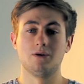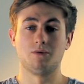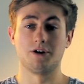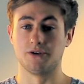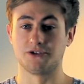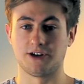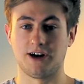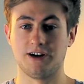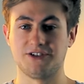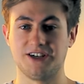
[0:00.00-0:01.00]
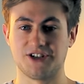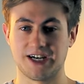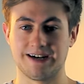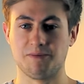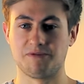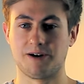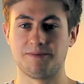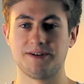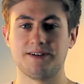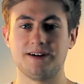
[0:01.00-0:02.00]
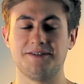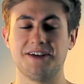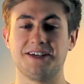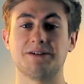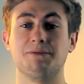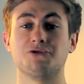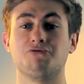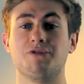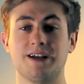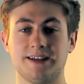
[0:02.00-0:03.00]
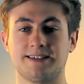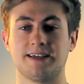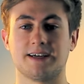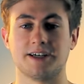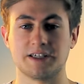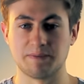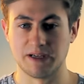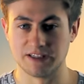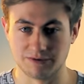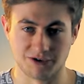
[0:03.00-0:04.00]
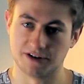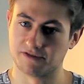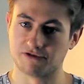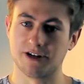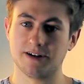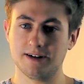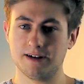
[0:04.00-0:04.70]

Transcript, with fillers: One of those swords is your hero prop. This is the most realistic and expensive one of the three.